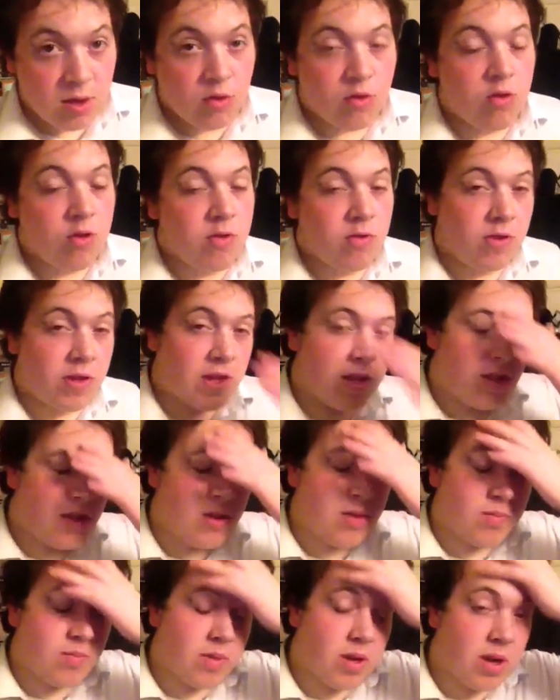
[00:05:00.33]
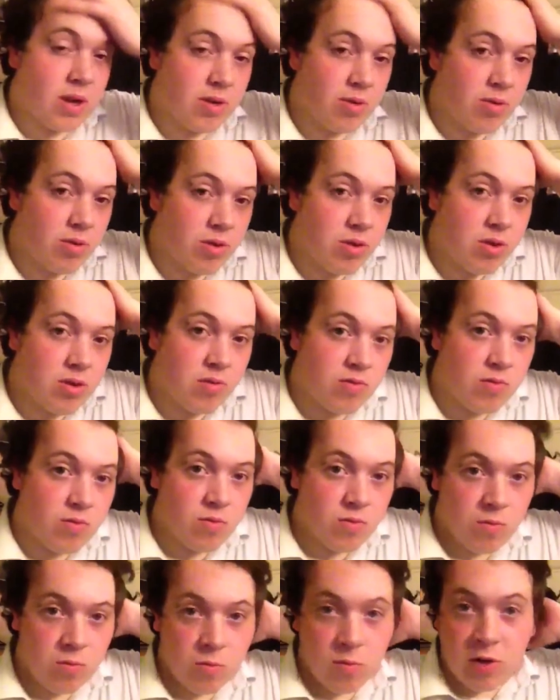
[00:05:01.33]
Truth is, I was
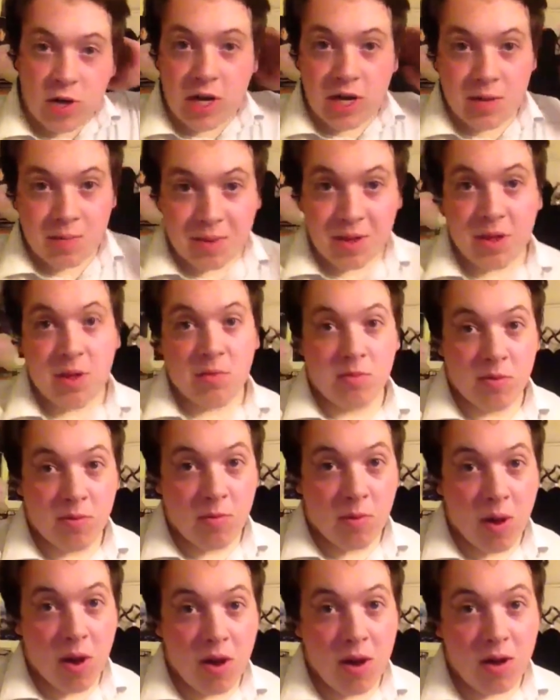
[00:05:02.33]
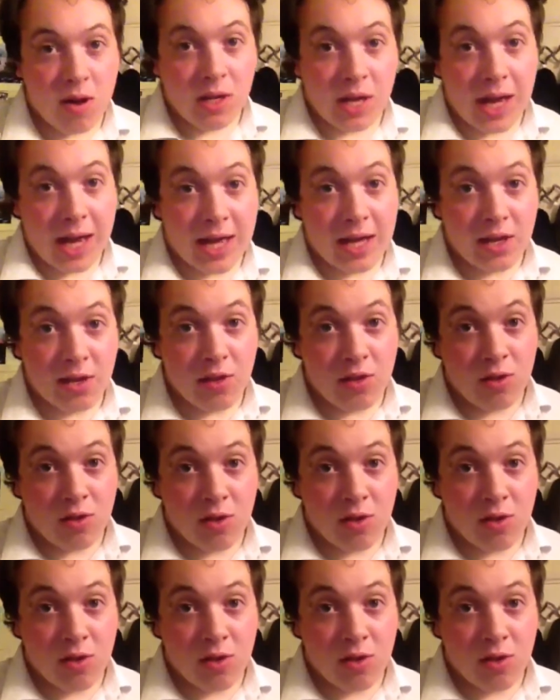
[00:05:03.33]
really busy with work, and